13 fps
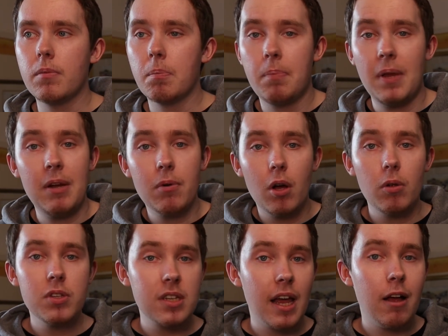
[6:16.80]
B-roll
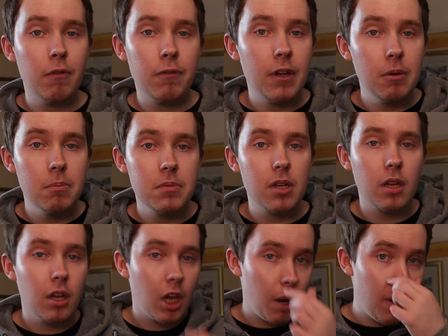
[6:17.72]
style films that
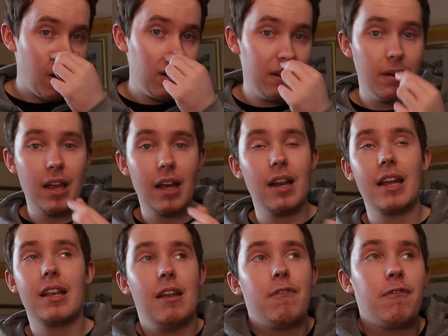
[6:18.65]
can go out. You get
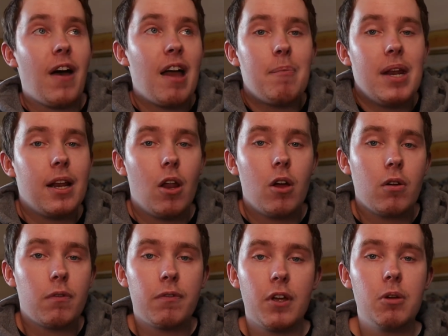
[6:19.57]
your 5-minute
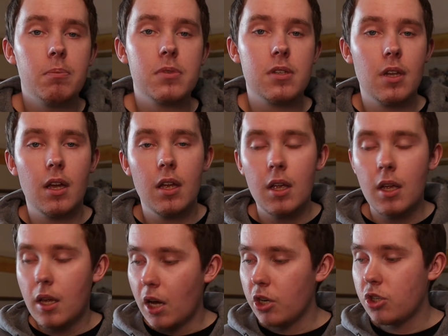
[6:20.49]
long films that
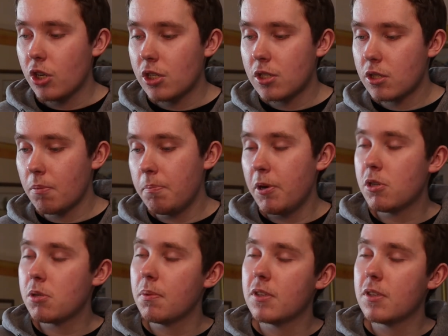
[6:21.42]
are just some beautiful